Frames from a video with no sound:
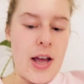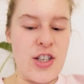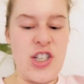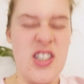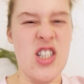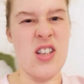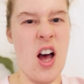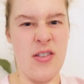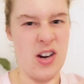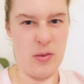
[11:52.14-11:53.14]
and she just
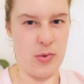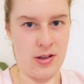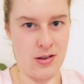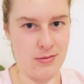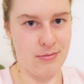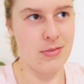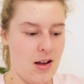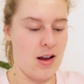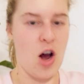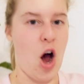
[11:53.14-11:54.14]
covered it up with a
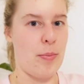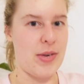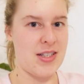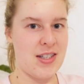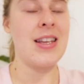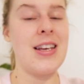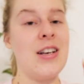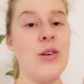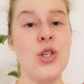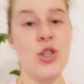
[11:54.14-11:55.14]
carpet. It
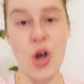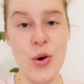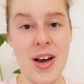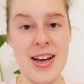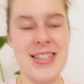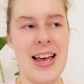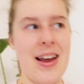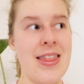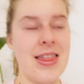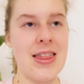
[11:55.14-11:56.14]
looks so nice, and
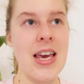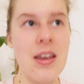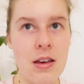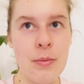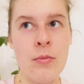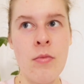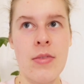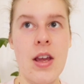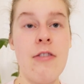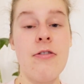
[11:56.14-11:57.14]
I think
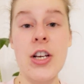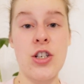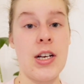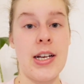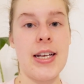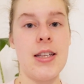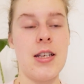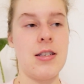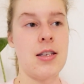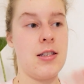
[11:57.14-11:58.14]
officially,
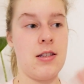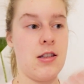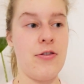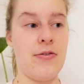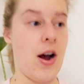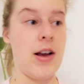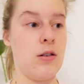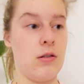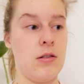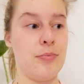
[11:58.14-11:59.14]
this is the
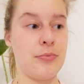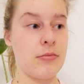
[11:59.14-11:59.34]
final